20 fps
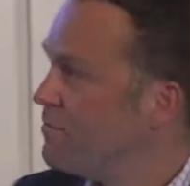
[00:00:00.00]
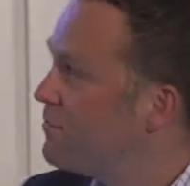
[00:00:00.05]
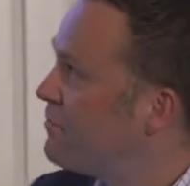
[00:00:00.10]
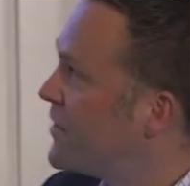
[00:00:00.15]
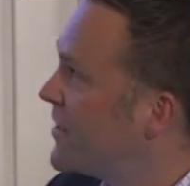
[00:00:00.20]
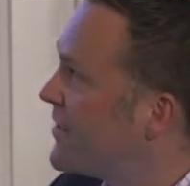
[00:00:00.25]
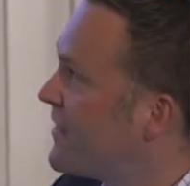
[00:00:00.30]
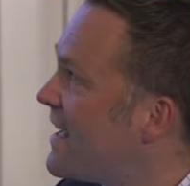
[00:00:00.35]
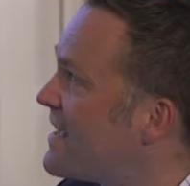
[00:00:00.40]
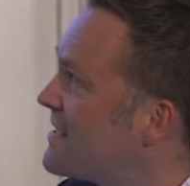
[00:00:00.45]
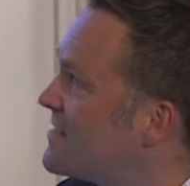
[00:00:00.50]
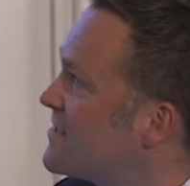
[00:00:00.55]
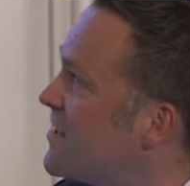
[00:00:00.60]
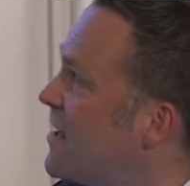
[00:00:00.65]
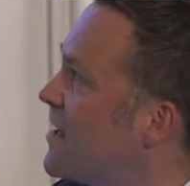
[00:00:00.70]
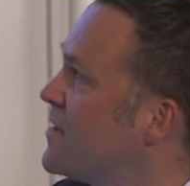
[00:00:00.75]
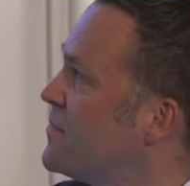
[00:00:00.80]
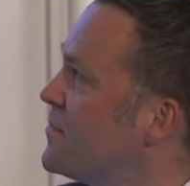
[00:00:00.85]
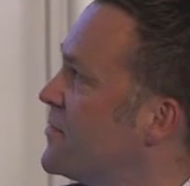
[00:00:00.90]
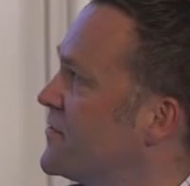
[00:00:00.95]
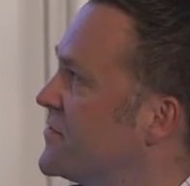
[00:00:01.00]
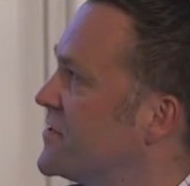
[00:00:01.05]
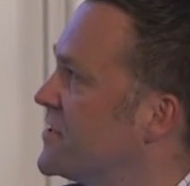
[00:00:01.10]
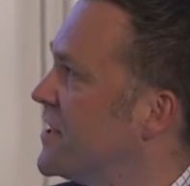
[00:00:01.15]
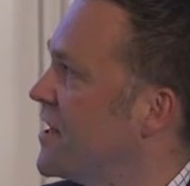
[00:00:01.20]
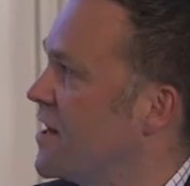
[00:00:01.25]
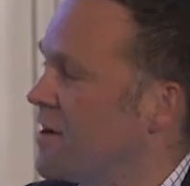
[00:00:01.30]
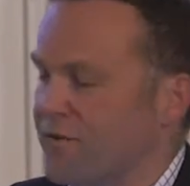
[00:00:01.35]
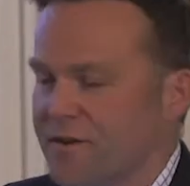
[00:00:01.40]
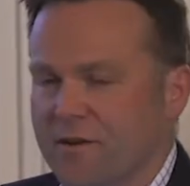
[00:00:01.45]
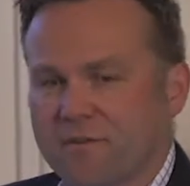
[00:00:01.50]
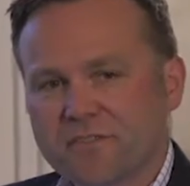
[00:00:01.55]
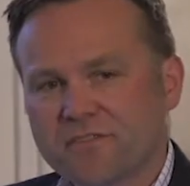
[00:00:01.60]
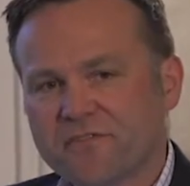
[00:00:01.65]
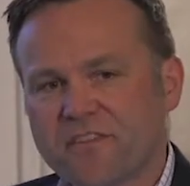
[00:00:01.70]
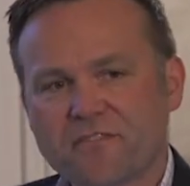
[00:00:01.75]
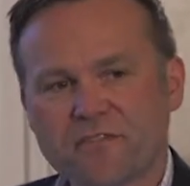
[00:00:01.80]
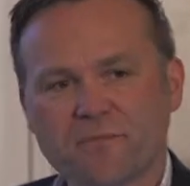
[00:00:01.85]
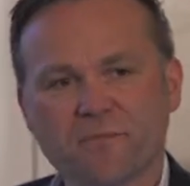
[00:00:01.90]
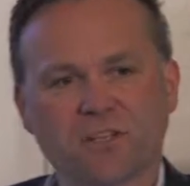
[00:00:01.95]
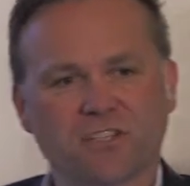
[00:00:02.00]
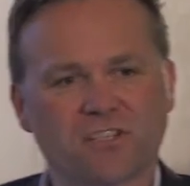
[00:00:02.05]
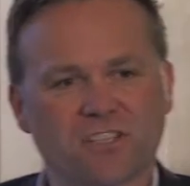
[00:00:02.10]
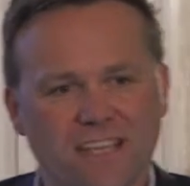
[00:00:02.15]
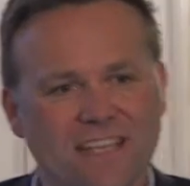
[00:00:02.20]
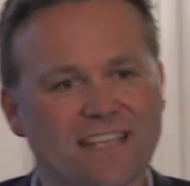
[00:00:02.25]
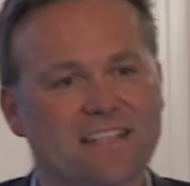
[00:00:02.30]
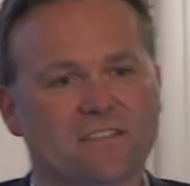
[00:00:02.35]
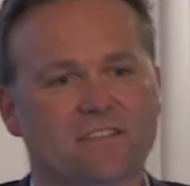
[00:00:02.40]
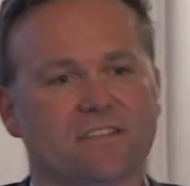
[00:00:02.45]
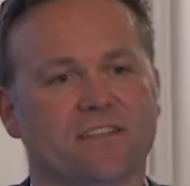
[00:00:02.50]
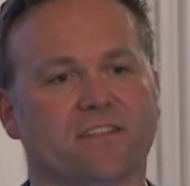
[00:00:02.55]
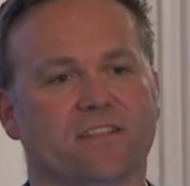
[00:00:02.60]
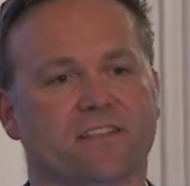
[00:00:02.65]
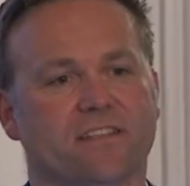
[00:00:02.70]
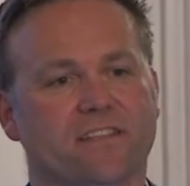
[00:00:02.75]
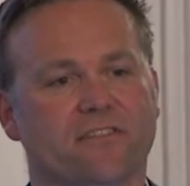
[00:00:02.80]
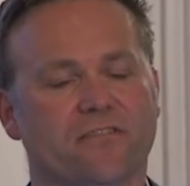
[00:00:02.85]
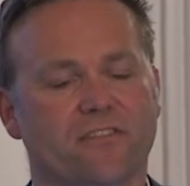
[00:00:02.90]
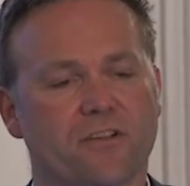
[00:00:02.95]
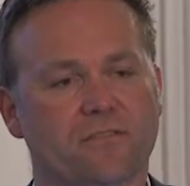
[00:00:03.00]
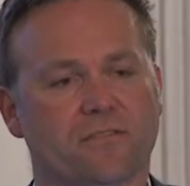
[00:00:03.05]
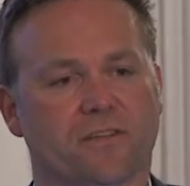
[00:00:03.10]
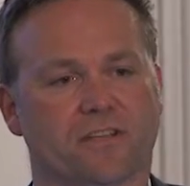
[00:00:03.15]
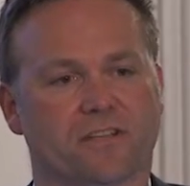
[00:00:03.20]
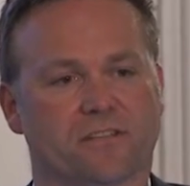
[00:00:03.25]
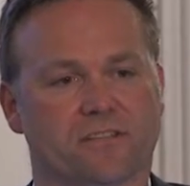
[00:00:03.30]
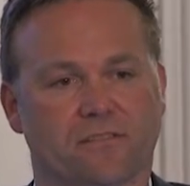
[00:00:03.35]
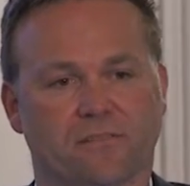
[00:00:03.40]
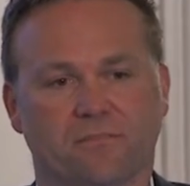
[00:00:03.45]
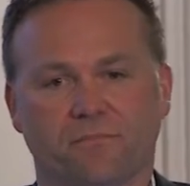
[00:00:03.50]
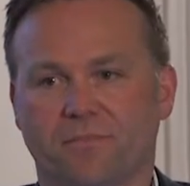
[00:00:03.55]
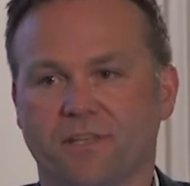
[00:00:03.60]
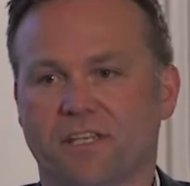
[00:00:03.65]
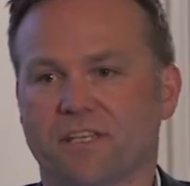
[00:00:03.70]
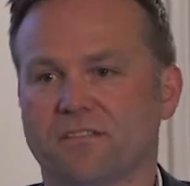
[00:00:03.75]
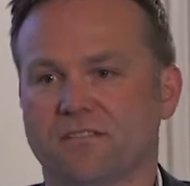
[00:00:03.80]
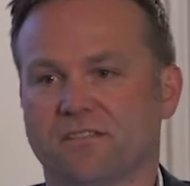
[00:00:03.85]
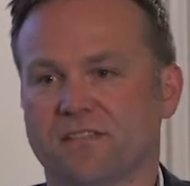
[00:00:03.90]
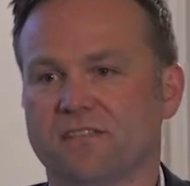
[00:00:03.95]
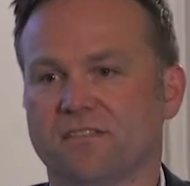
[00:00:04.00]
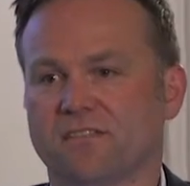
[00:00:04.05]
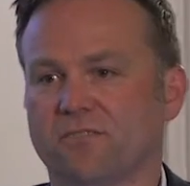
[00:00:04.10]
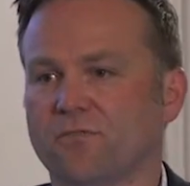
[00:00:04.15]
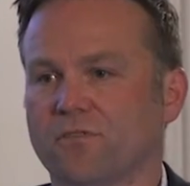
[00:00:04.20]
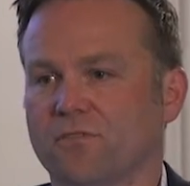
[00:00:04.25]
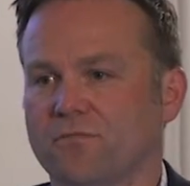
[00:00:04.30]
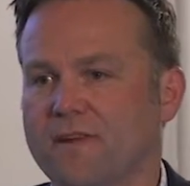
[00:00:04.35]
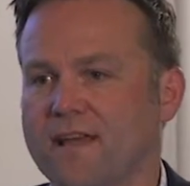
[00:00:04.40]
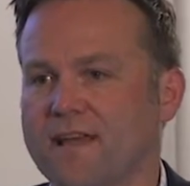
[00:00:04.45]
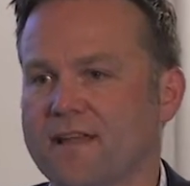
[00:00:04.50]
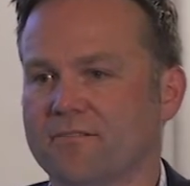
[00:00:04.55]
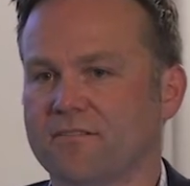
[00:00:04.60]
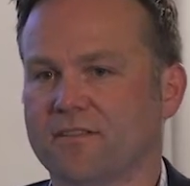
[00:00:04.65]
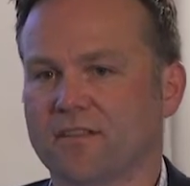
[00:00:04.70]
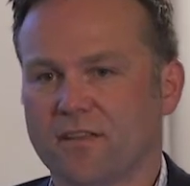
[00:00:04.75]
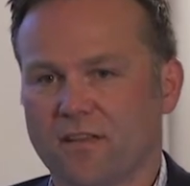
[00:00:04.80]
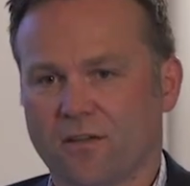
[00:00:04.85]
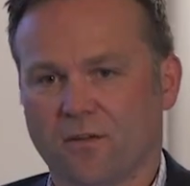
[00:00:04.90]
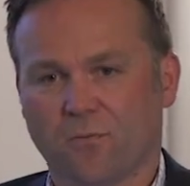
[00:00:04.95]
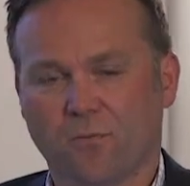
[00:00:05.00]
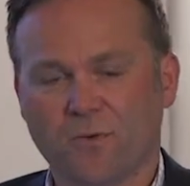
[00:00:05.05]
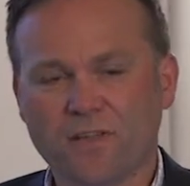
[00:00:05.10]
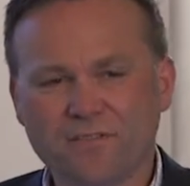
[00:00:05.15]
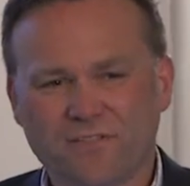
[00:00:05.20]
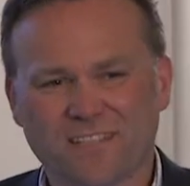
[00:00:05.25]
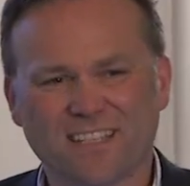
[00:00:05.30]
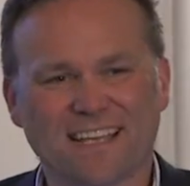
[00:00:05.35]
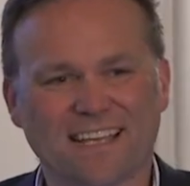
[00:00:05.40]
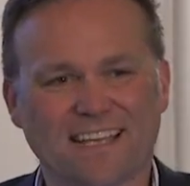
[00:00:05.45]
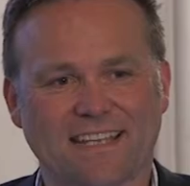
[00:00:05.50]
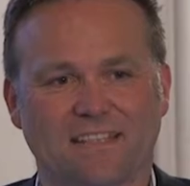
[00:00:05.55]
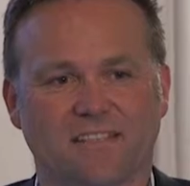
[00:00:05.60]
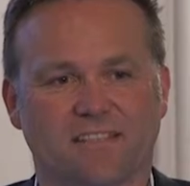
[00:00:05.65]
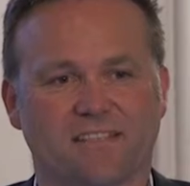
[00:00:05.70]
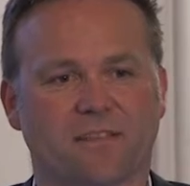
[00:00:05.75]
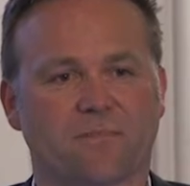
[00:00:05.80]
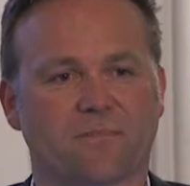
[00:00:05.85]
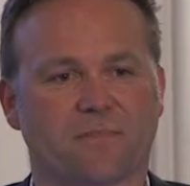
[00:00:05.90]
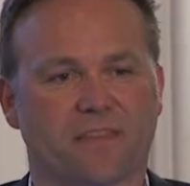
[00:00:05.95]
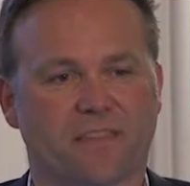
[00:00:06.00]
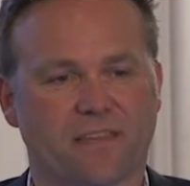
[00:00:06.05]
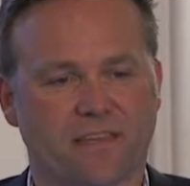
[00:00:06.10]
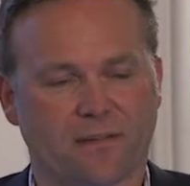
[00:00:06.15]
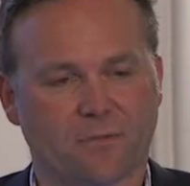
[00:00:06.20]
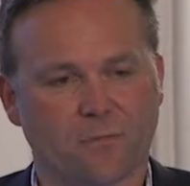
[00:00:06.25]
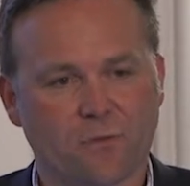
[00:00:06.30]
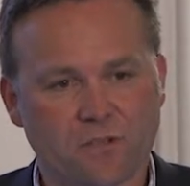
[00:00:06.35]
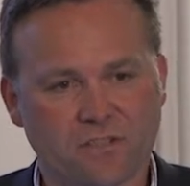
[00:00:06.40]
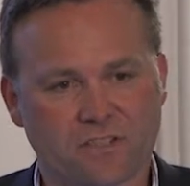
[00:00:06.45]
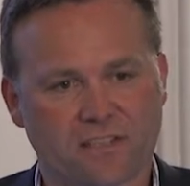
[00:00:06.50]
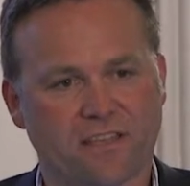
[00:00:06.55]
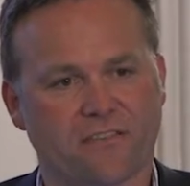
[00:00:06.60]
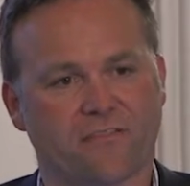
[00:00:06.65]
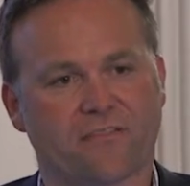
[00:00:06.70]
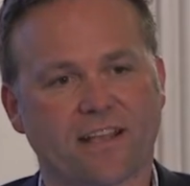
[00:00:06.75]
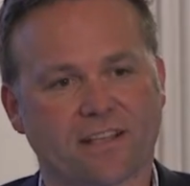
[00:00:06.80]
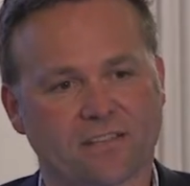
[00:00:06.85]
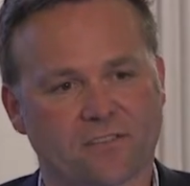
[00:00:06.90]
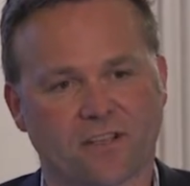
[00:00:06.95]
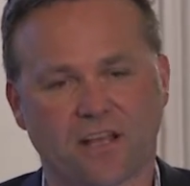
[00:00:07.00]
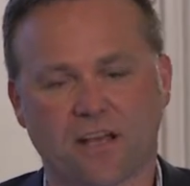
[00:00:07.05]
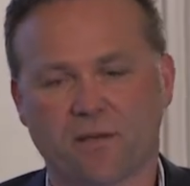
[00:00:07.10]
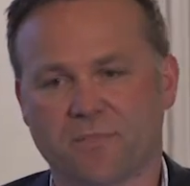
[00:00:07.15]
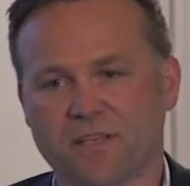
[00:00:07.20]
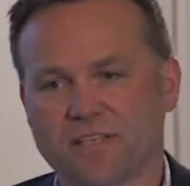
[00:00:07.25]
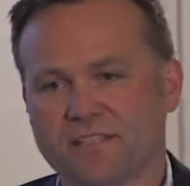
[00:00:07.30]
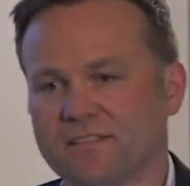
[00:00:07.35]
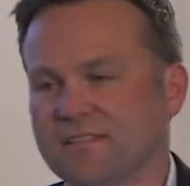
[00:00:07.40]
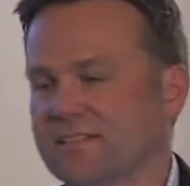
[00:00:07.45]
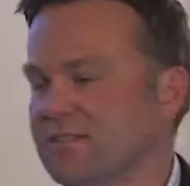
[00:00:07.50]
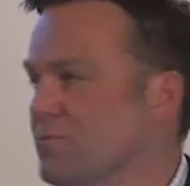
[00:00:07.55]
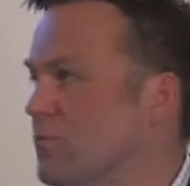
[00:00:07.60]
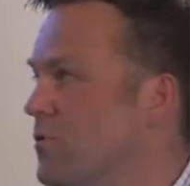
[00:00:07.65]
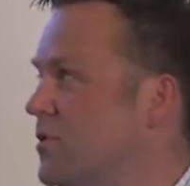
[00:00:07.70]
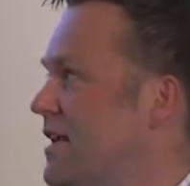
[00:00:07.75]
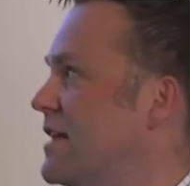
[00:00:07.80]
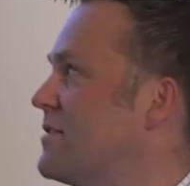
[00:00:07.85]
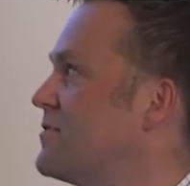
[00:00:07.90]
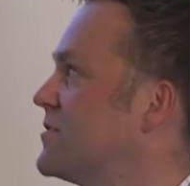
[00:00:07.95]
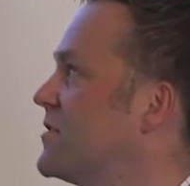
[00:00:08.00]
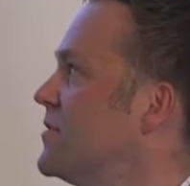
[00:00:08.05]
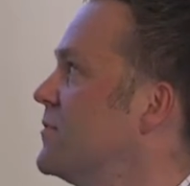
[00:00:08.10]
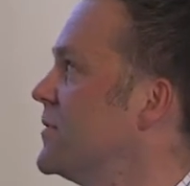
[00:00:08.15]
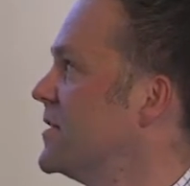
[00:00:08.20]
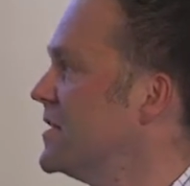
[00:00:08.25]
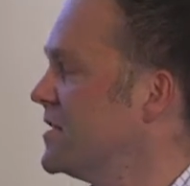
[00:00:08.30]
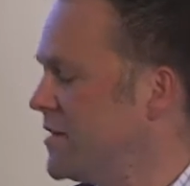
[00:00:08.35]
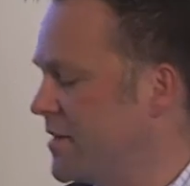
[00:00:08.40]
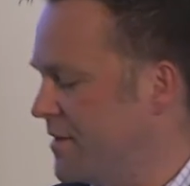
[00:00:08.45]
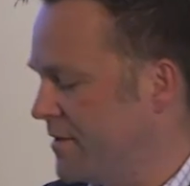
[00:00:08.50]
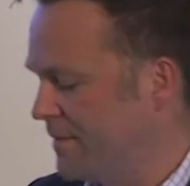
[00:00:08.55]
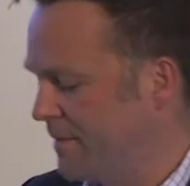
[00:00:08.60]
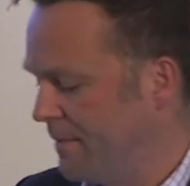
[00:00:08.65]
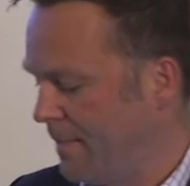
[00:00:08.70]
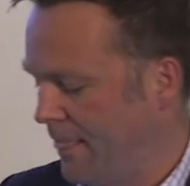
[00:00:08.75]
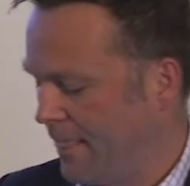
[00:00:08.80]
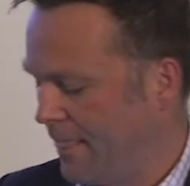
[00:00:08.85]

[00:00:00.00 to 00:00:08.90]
But that type of scenario is very much internally focused because it's all around, we've delayed something, what's the effect on our business, what else can we do?